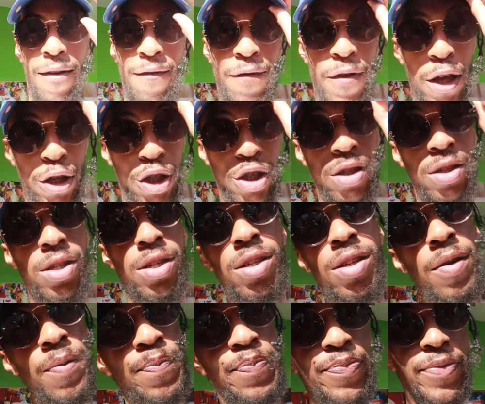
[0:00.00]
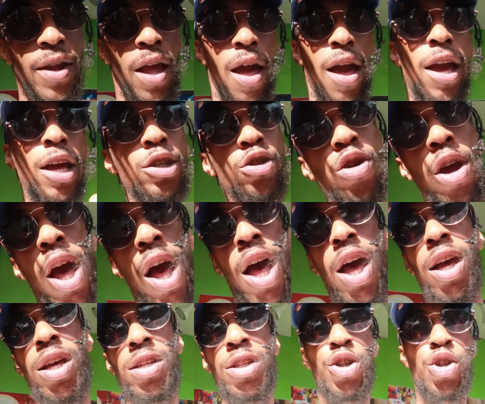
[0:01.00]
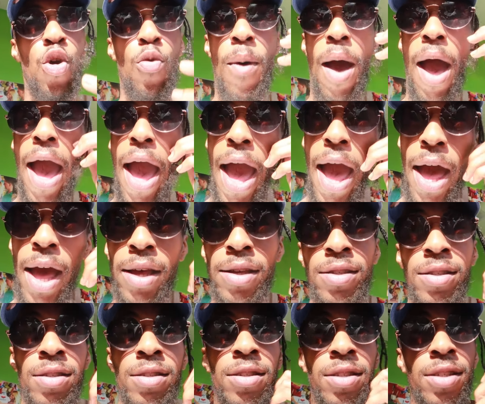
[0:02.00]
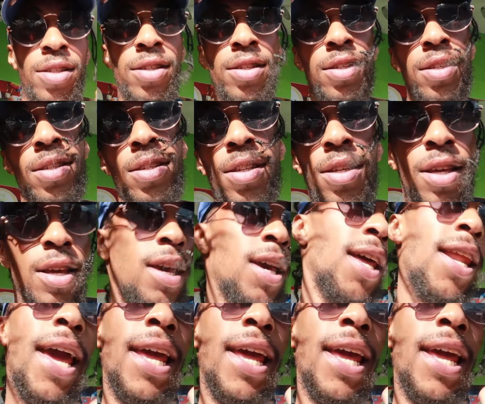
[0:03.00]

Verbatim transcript: eventually. I ain't trying to show my ass. It